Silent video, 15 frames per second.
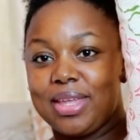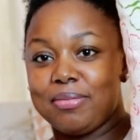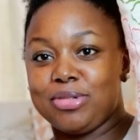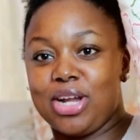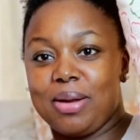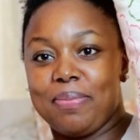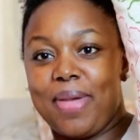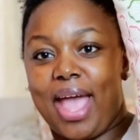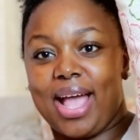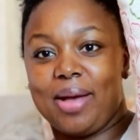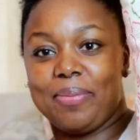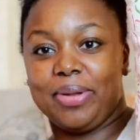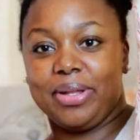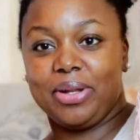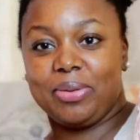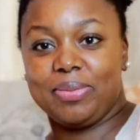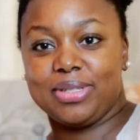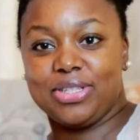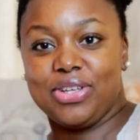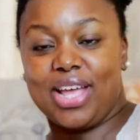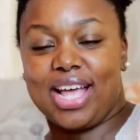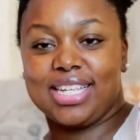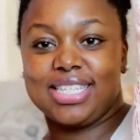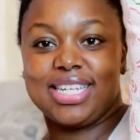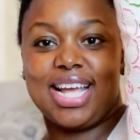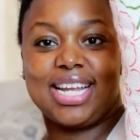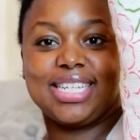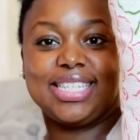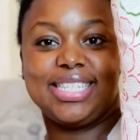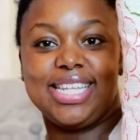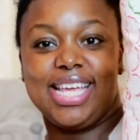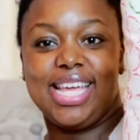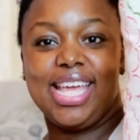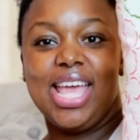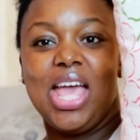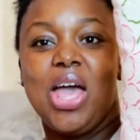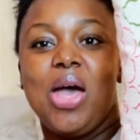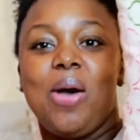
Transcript: I'm trying to back up a little bit so you guys can kind of see.